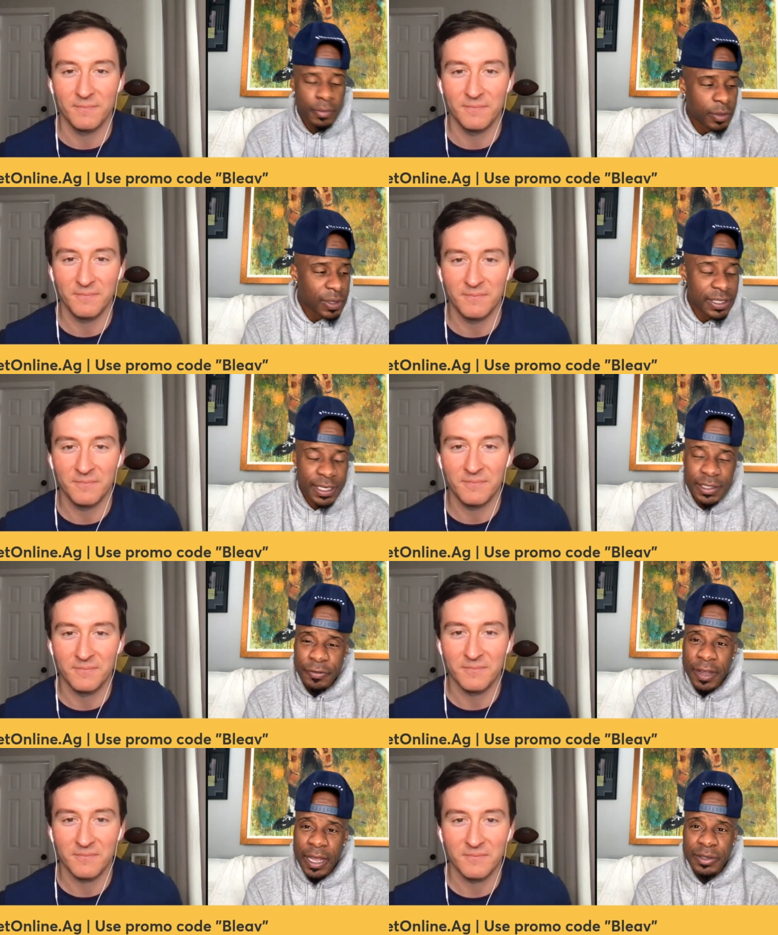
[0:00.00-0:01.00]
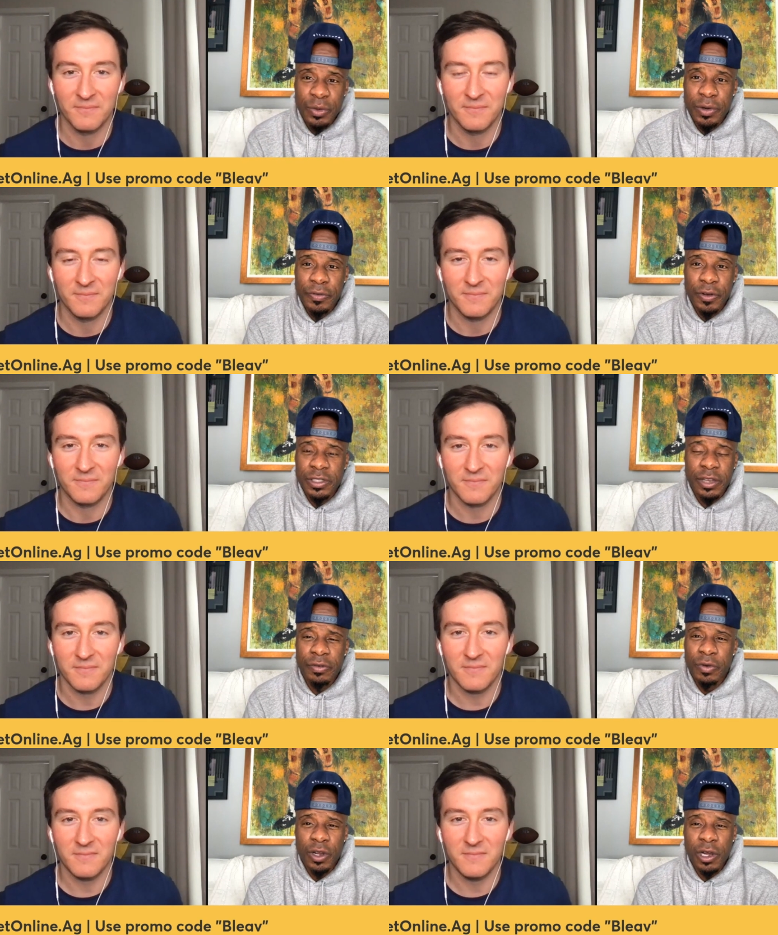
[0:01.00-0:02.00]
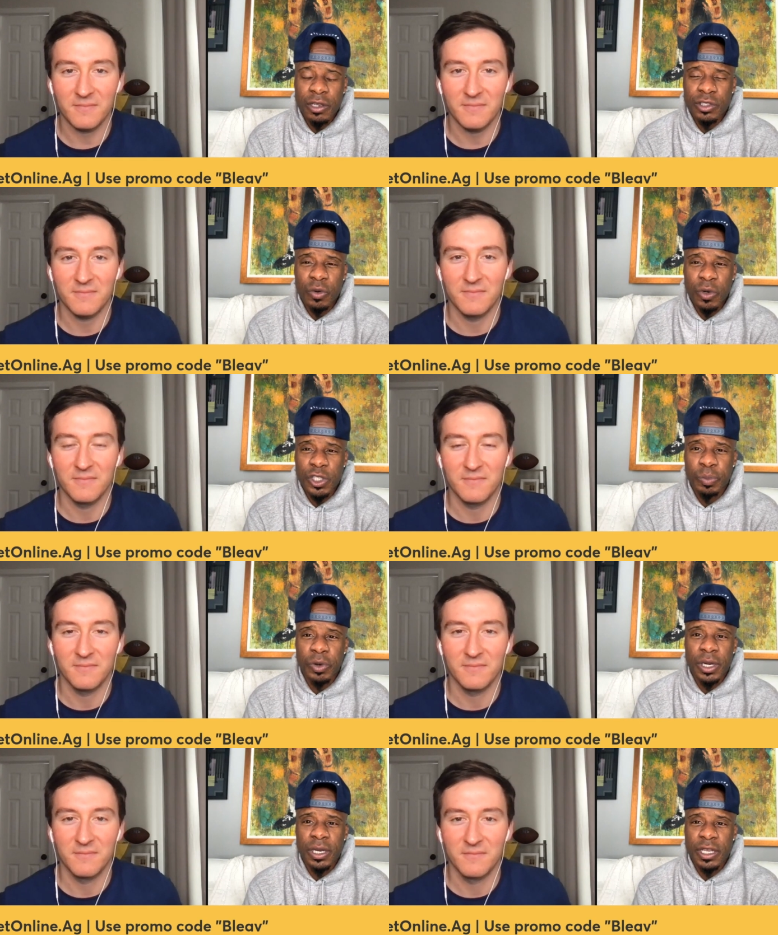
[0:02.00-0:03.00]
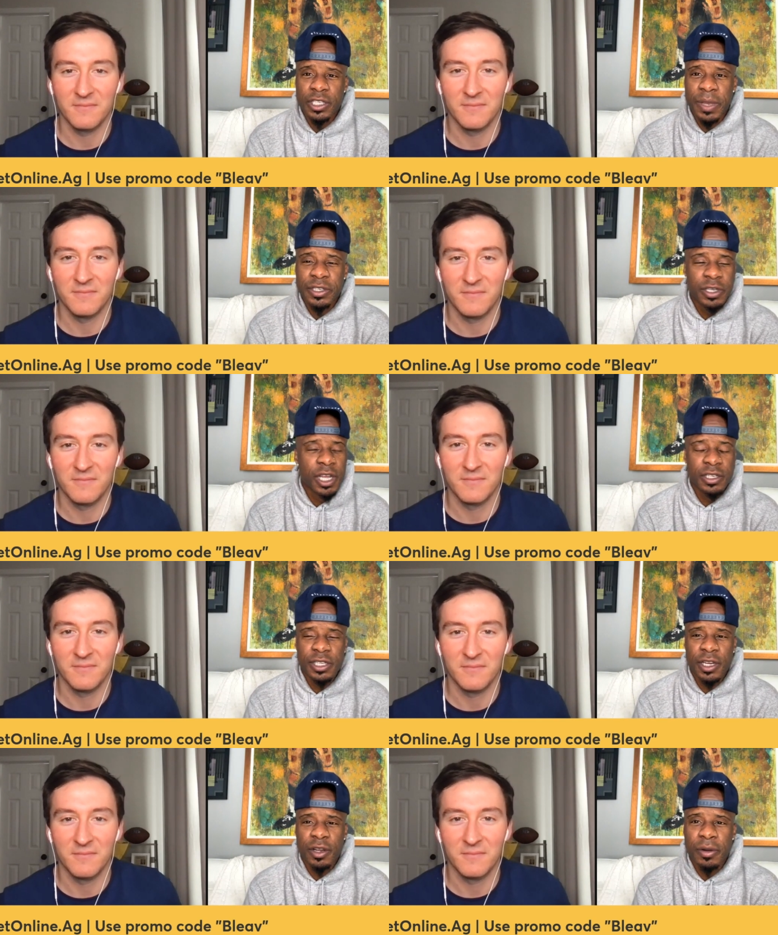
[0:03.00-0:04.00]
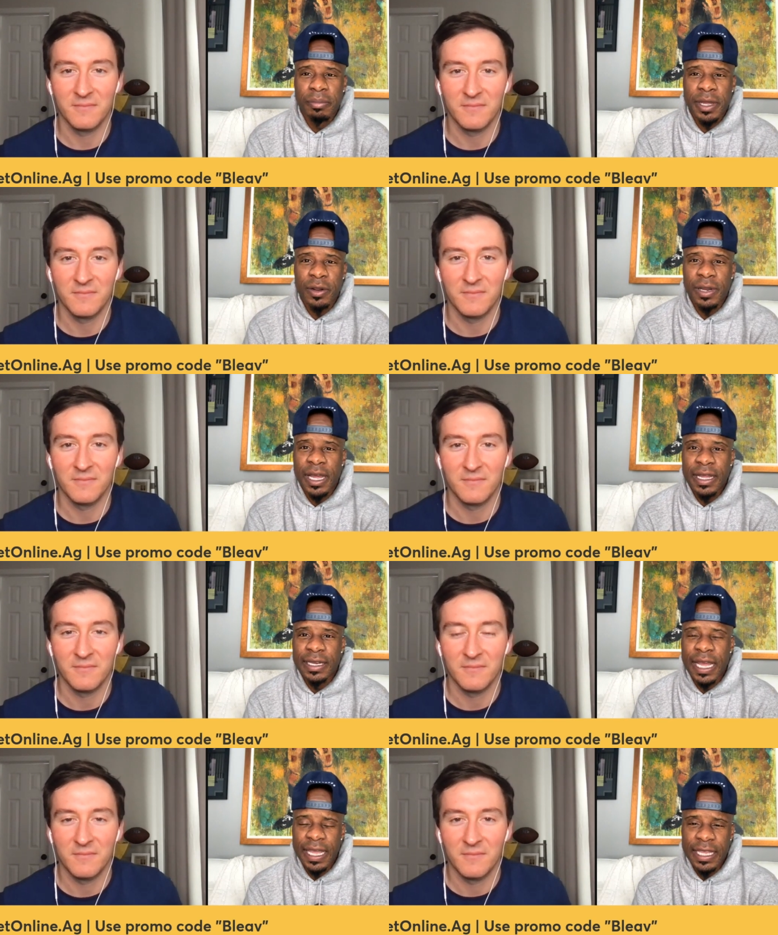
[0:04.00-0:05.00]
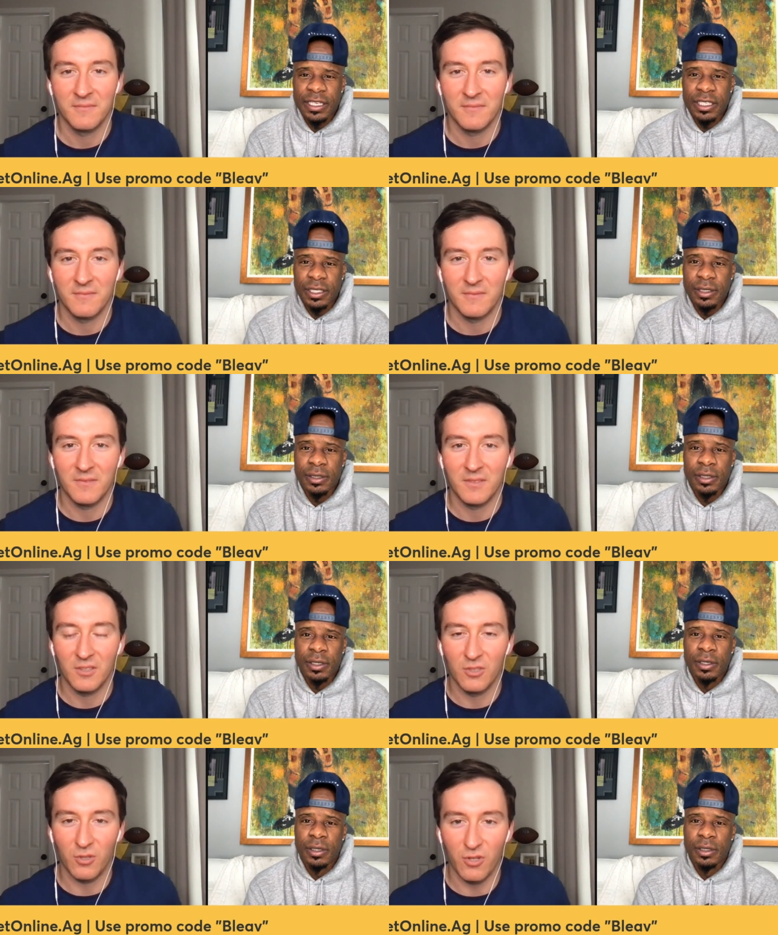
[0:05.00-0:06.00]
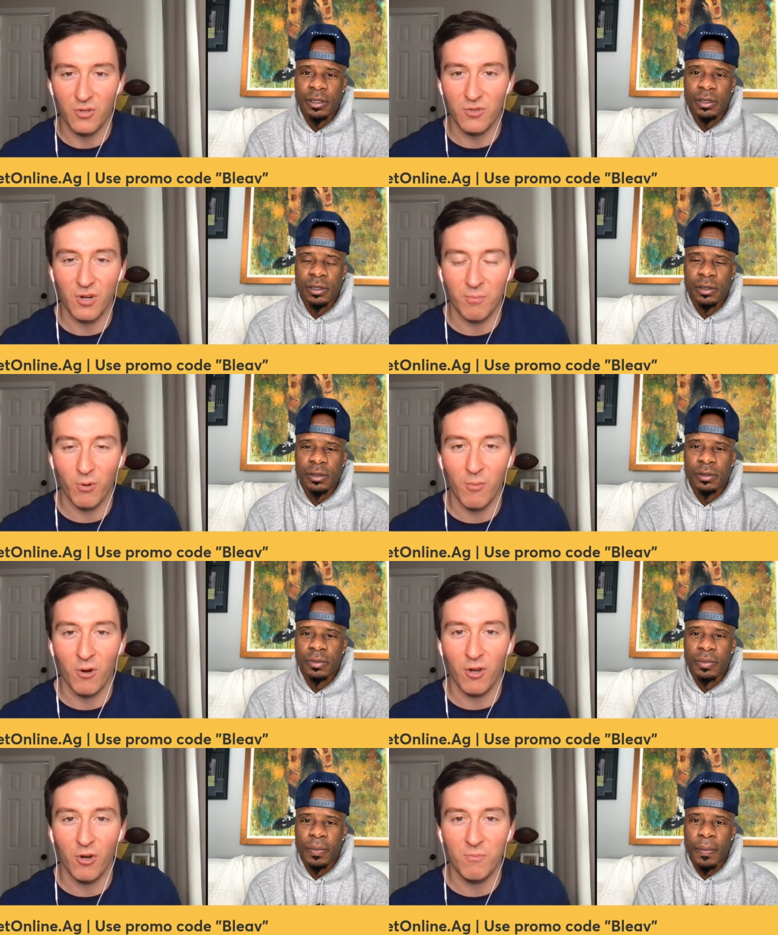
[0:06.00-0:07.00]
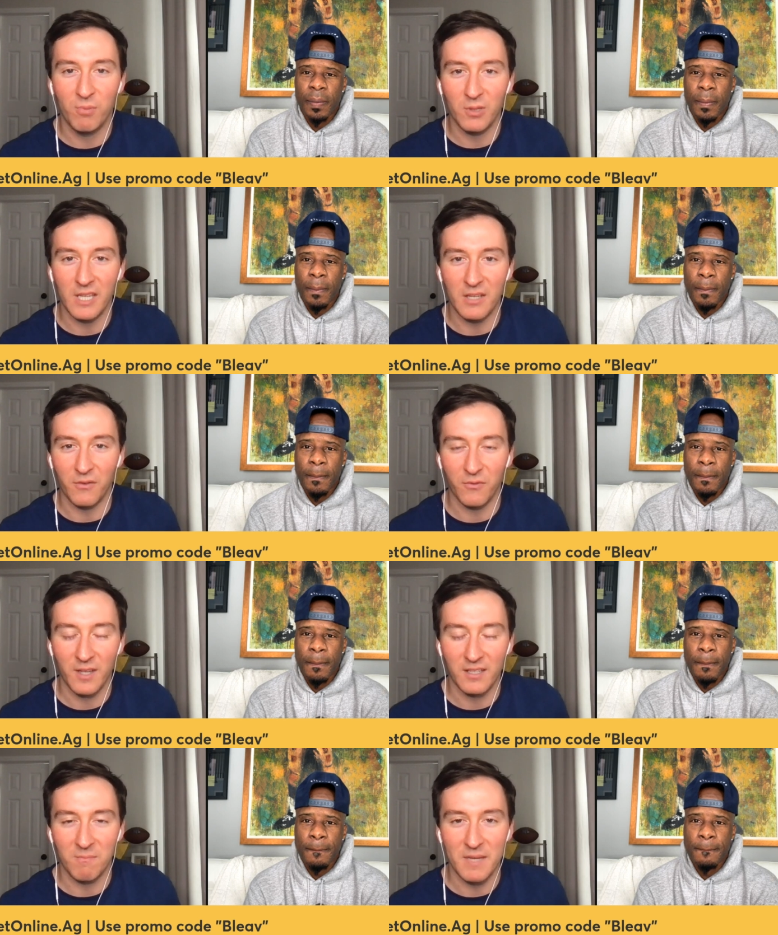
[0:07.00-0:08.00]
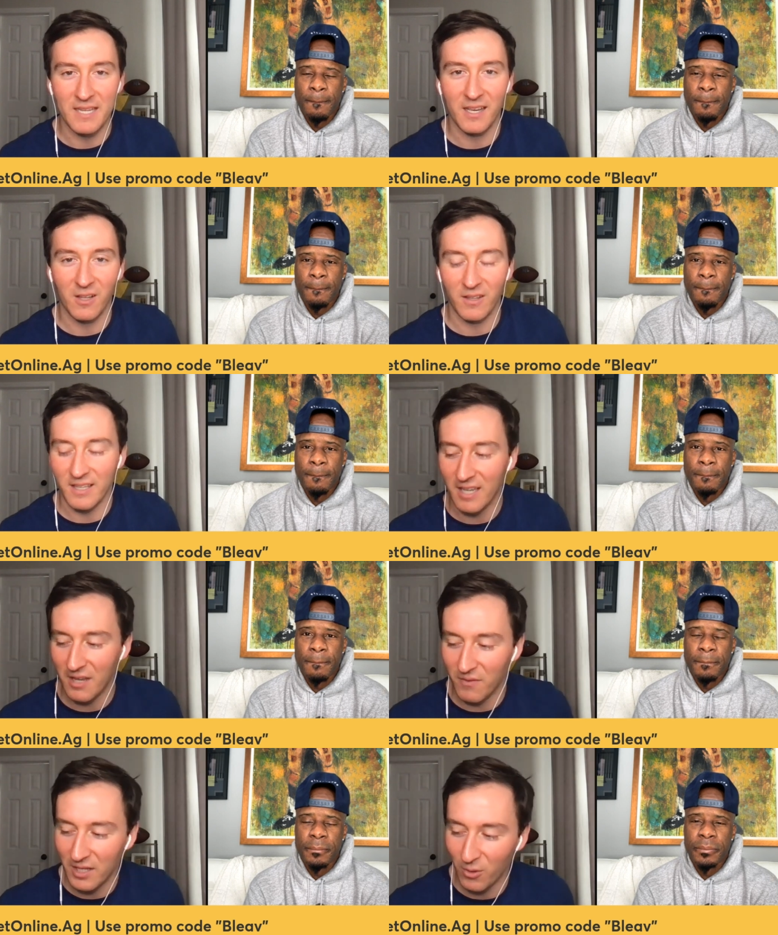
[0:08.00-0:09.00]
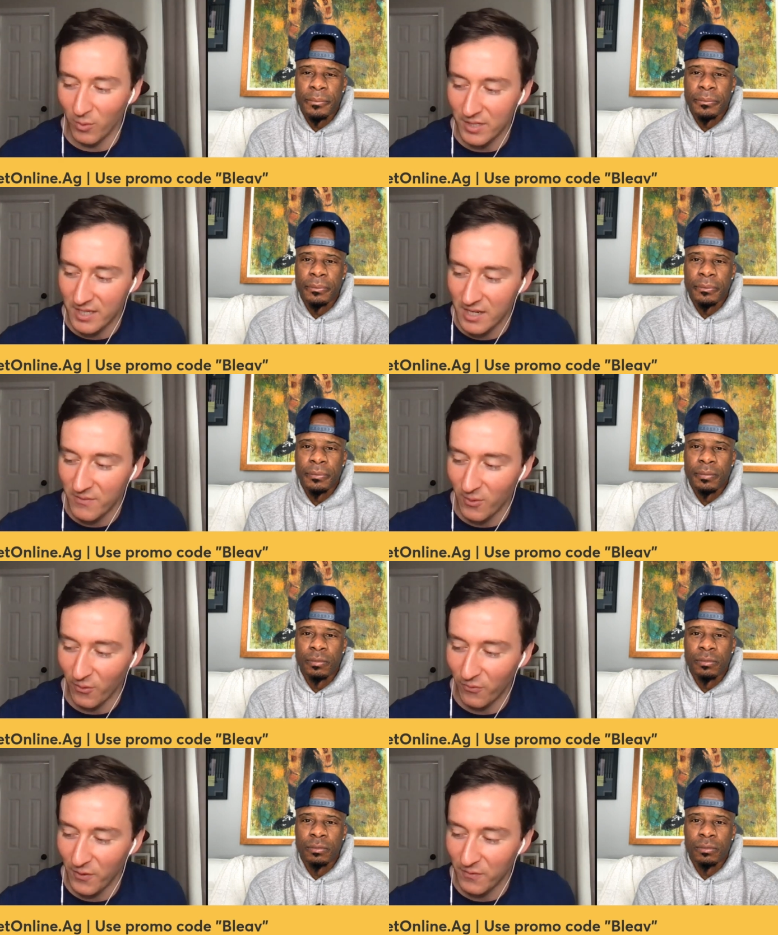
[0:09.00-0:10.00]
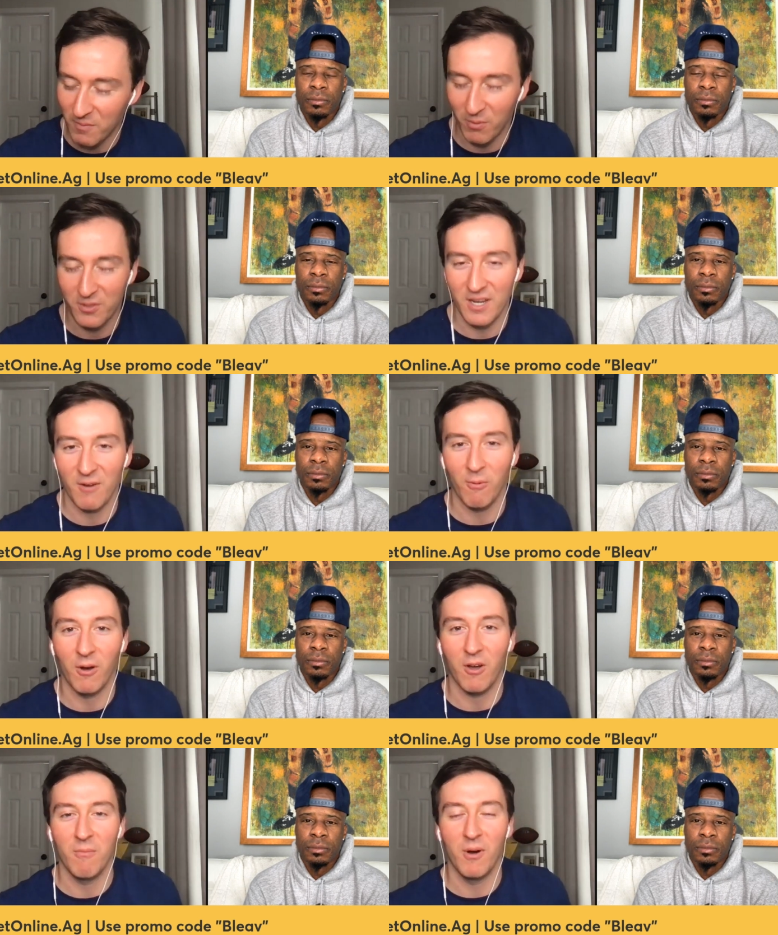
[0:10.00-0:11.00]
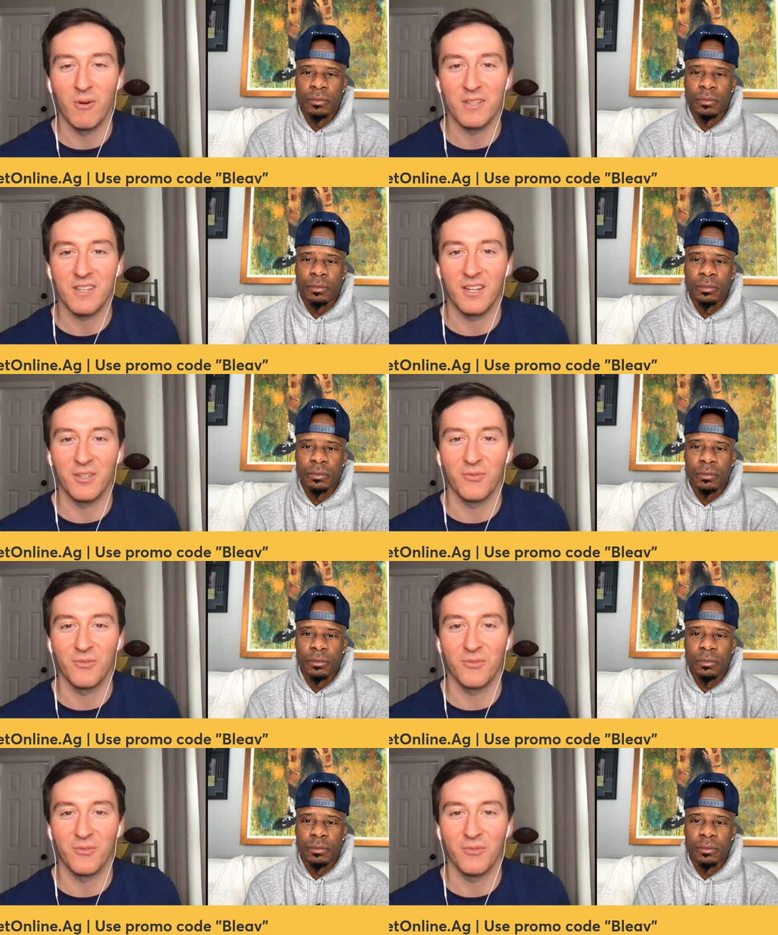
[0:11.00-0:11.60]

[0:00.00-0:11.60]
Speaker 1: 365, 24 7, regardless of what sport it is, make sure y'all check on betonline.ag.
Speaker 2: You can use our promo code "bleav" that's B L E A V, to receive your 50% welcome bonus on your